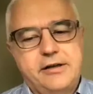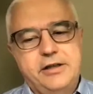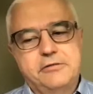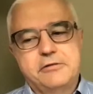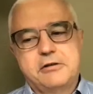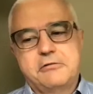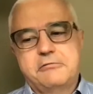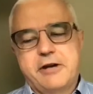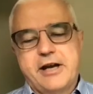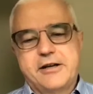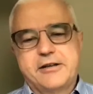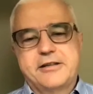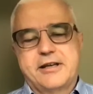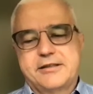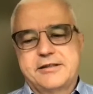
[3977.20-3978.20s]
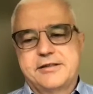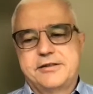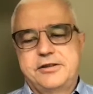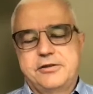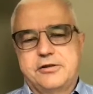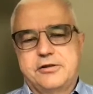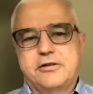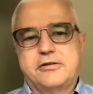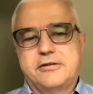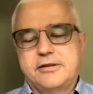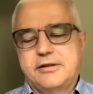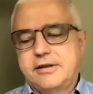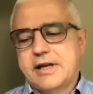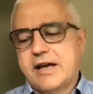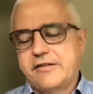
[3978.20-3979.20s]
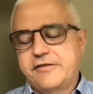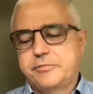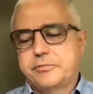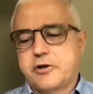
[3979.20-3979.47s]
you aware that you're live